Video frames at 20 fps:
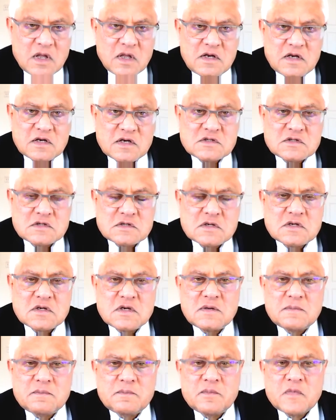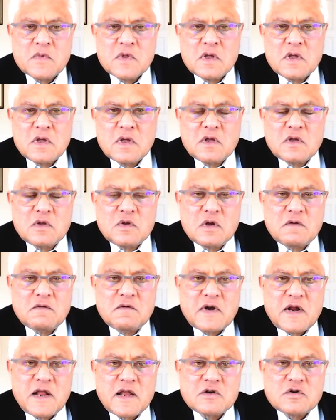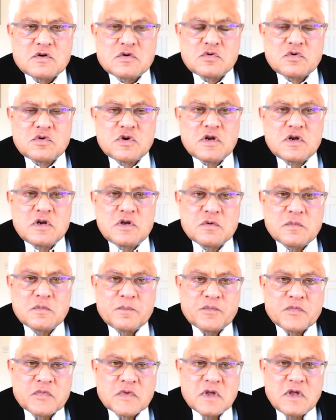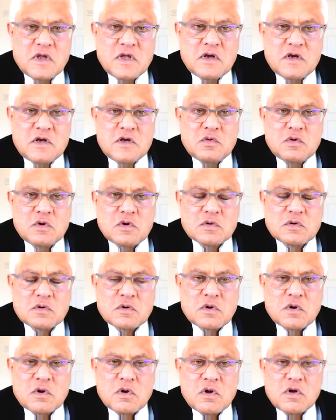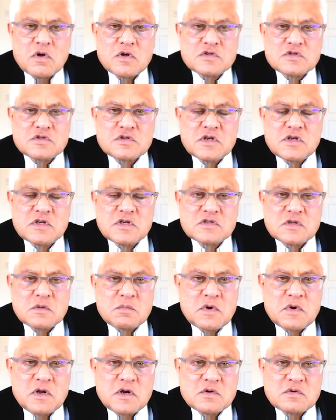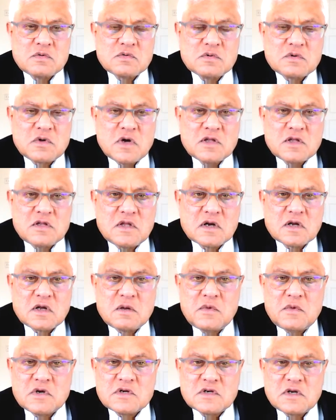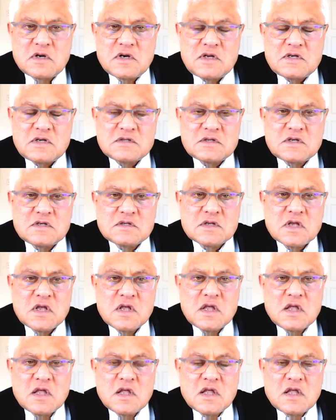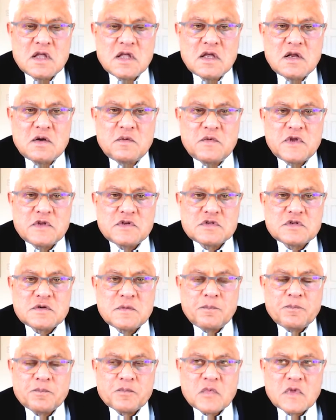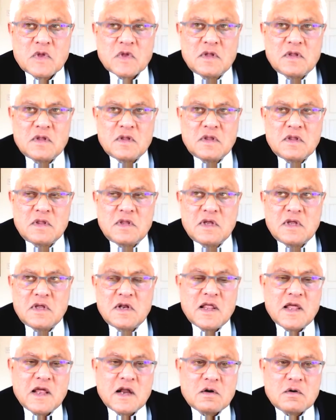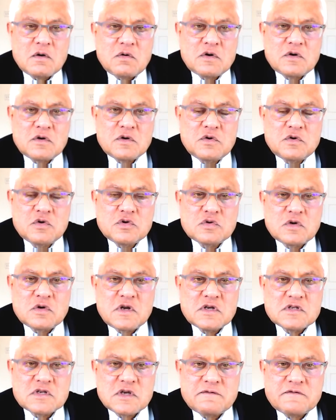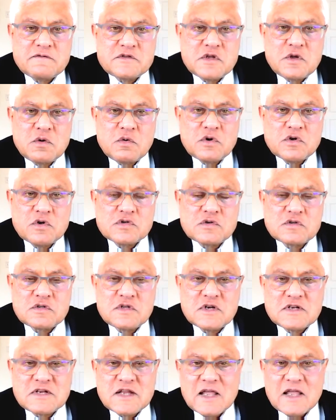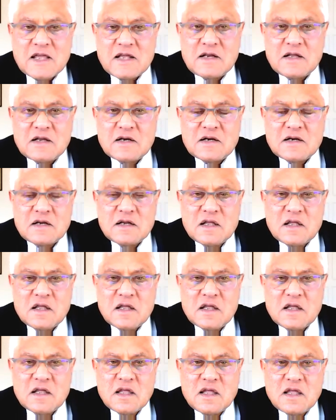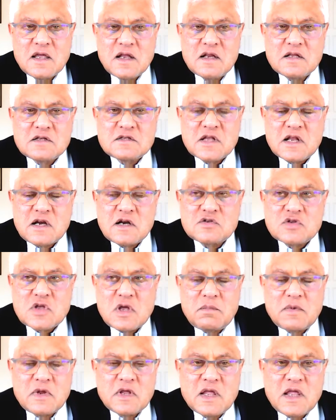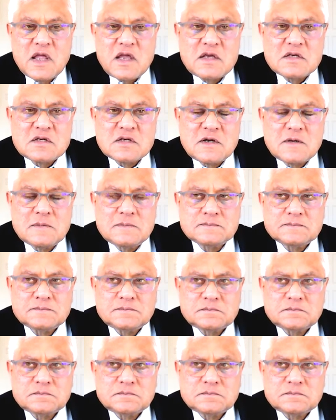in its term, you have a right to renew. A renewal clause is similar to other commercial leases, in which the landlord usually shifts the onus to the tenant, and the tenant's obligation